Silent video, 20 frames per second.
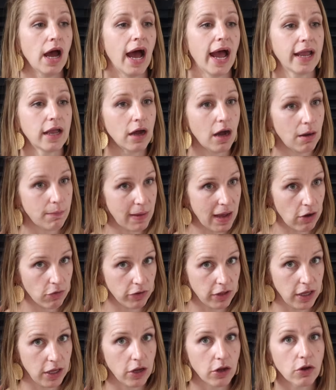I come
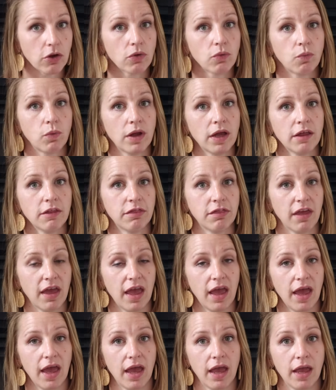out here with
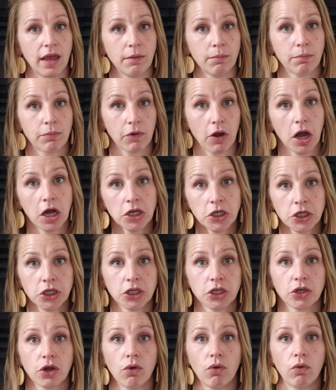a
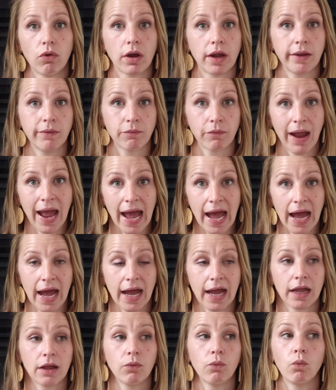brush or a
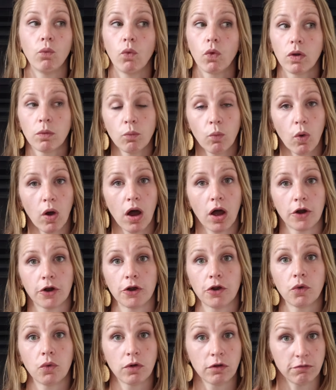rag, warm
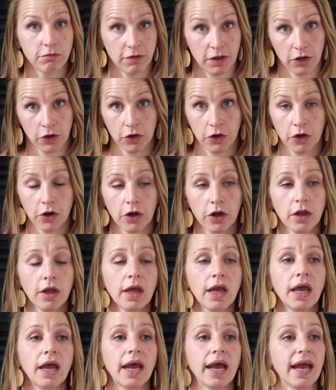water or vinegar,
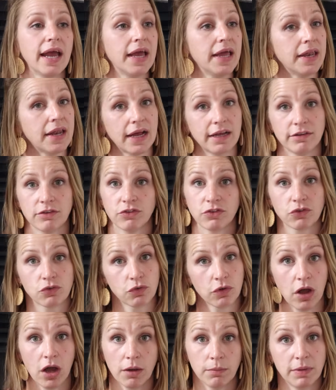and I
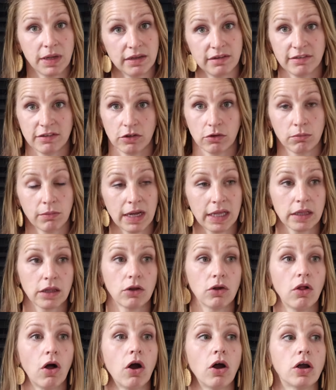scrub until my
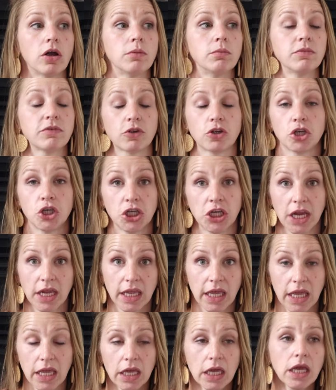little arms are
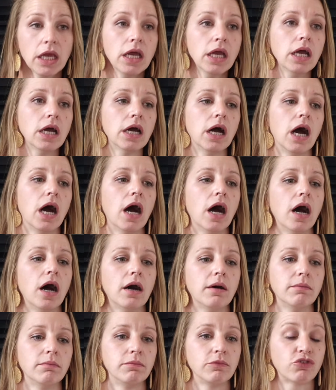shaking,
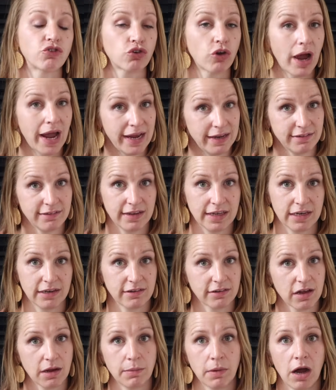trying to get it
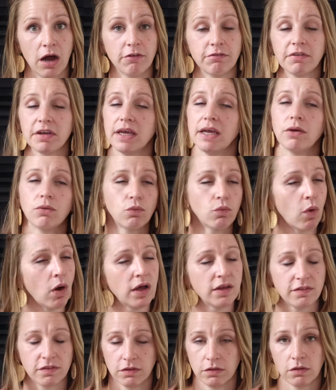to come off. It
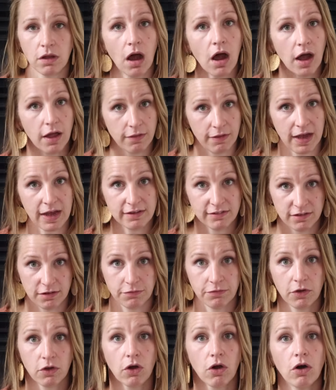was not that
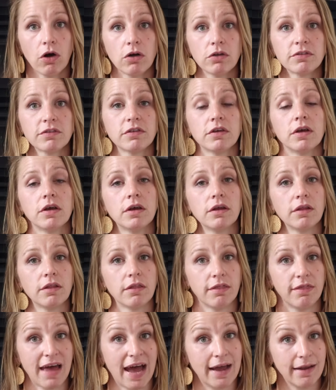difficult
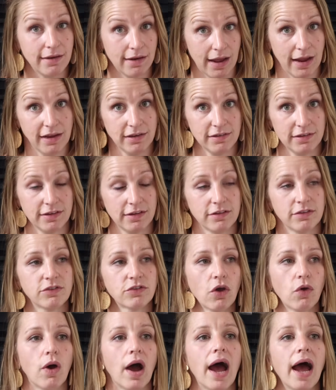that night.
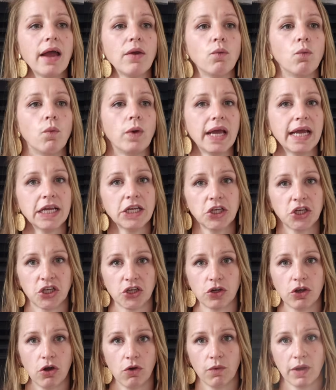So I wish,
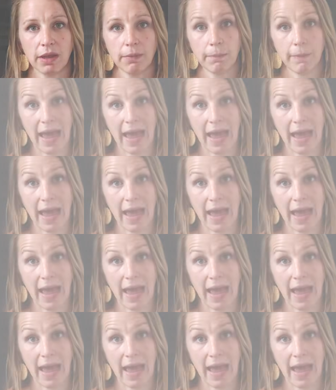going